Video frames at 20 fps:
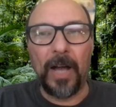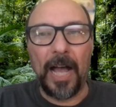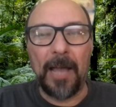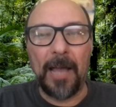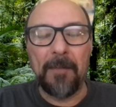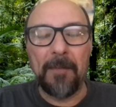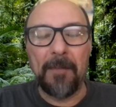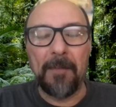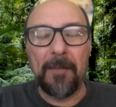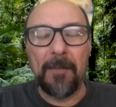
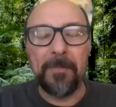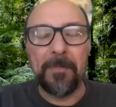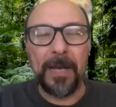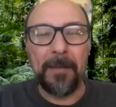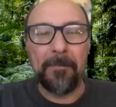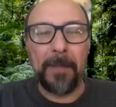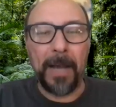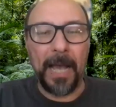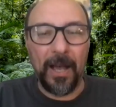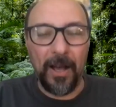Uh, I'm
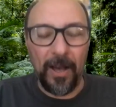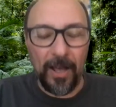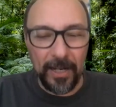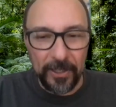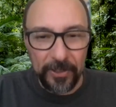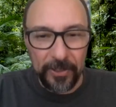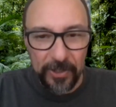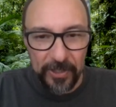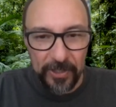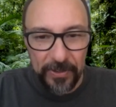a
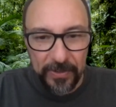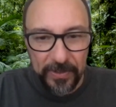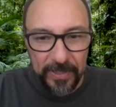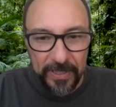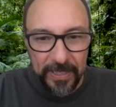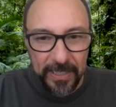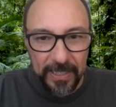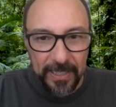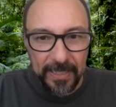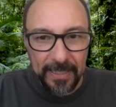
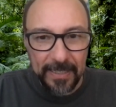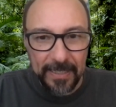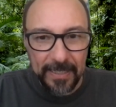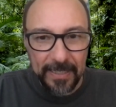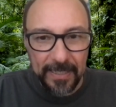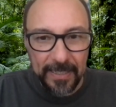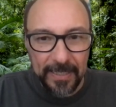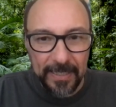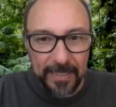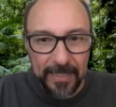biologist. I
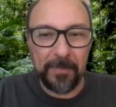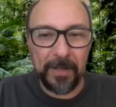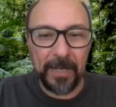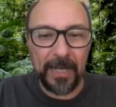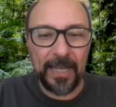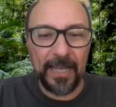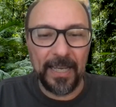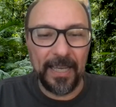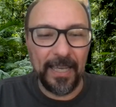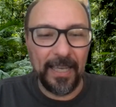mm-hmm. did
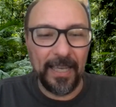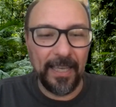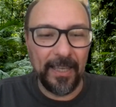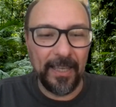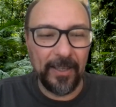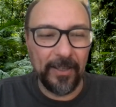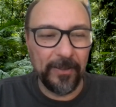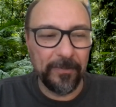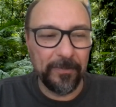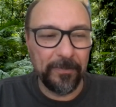my
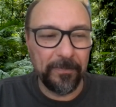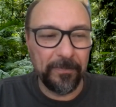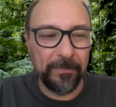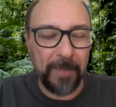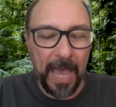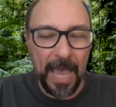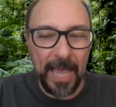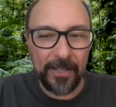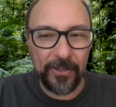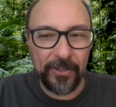
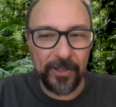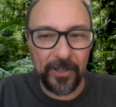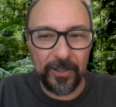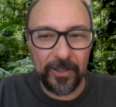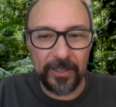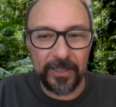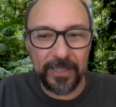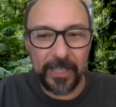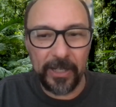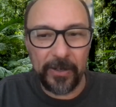
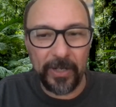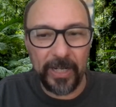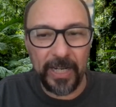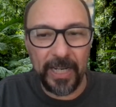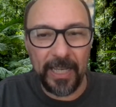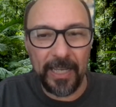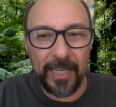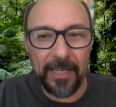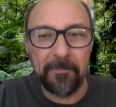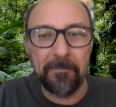bachelor
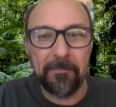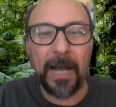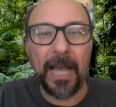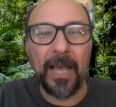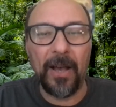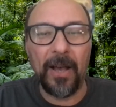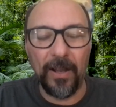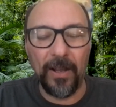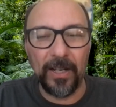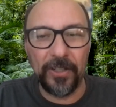degree in
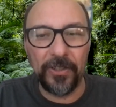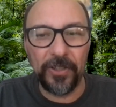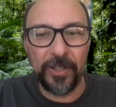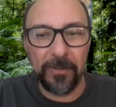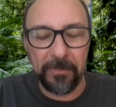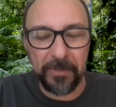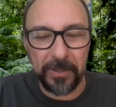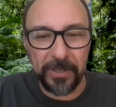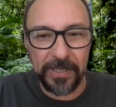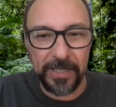biology
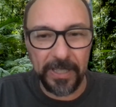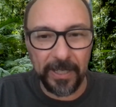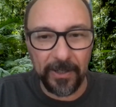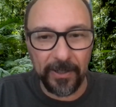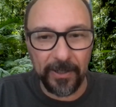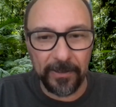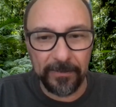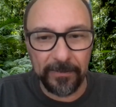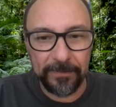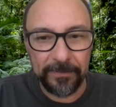in
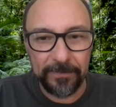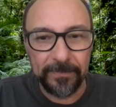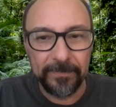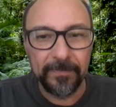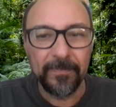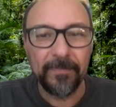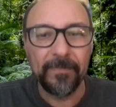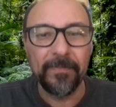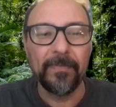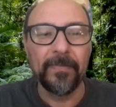Brazil,
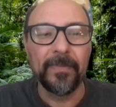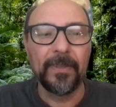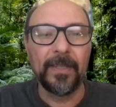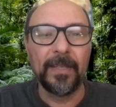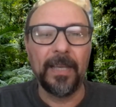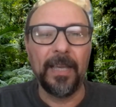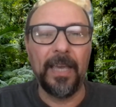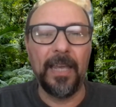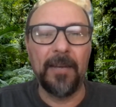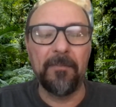mm-hmm.
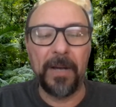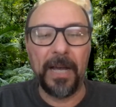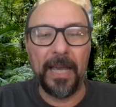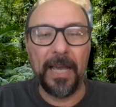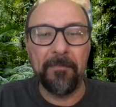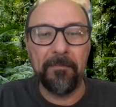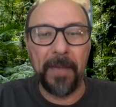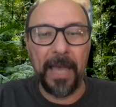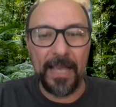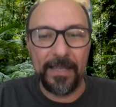and my
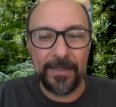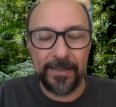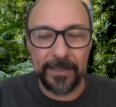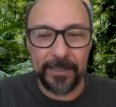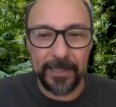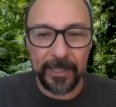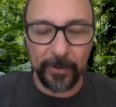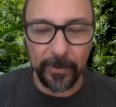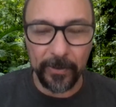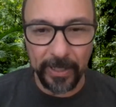master
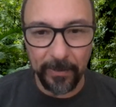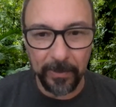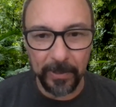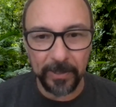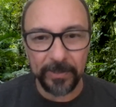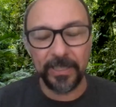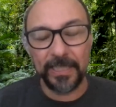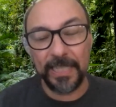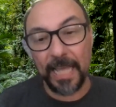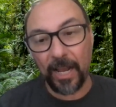degree
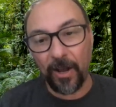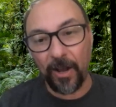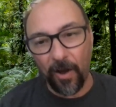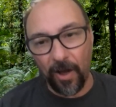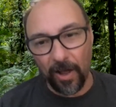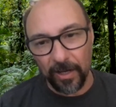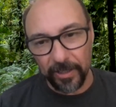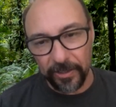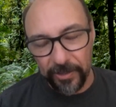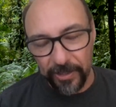was in
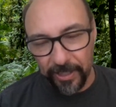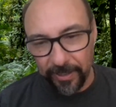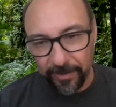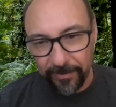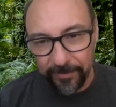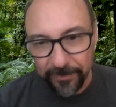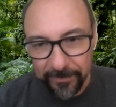ecology.